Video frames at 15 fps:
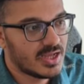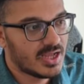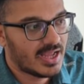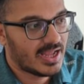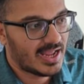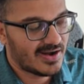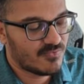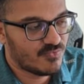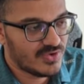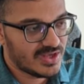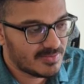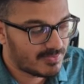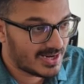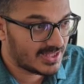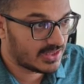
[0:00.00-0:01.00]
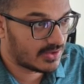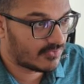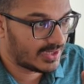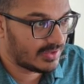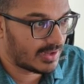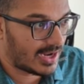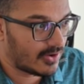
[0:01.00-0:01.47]
And we play the
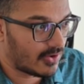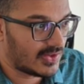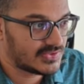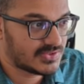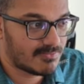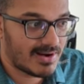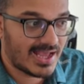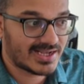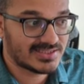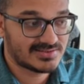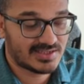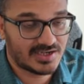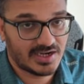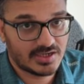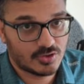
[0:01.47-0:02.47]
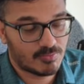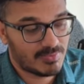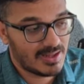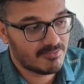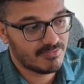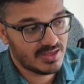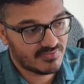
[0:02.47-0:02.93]
only, and also black is threatening to play
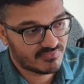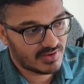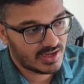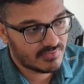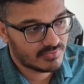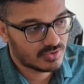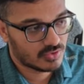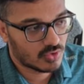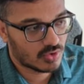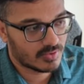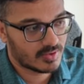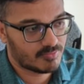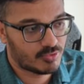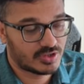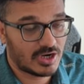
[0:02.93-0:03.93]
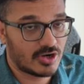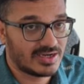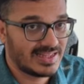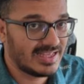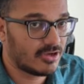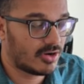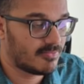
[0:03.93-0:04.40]
b5 to go put down
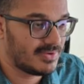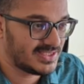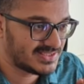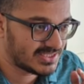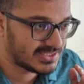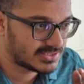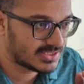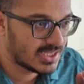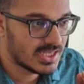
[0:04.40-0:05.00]
king on b6.